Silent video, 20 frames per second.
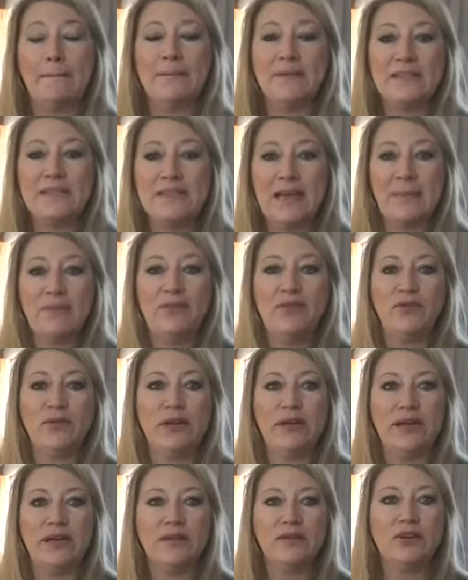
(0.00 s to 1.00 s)
Step
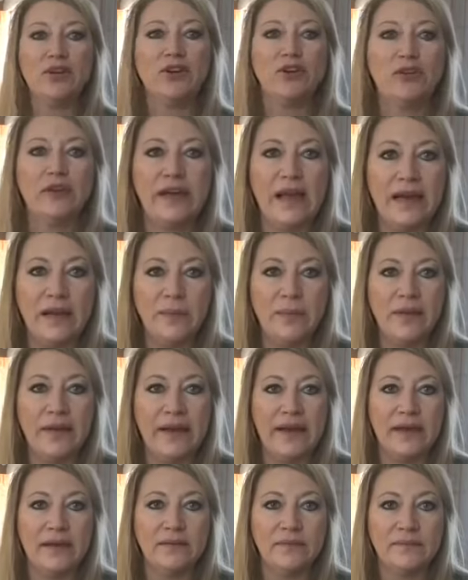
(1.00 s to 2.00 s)
3, create a
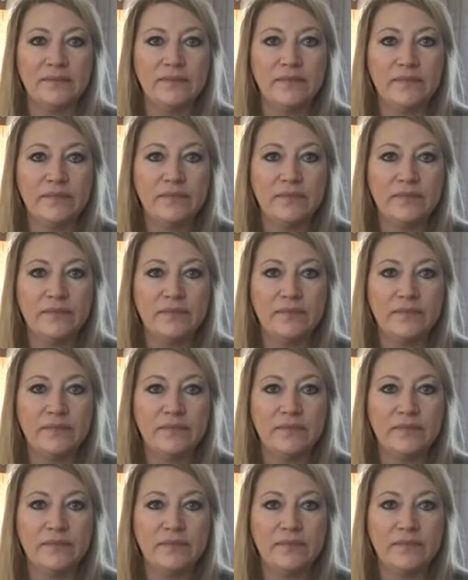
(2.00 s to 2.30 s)
plan.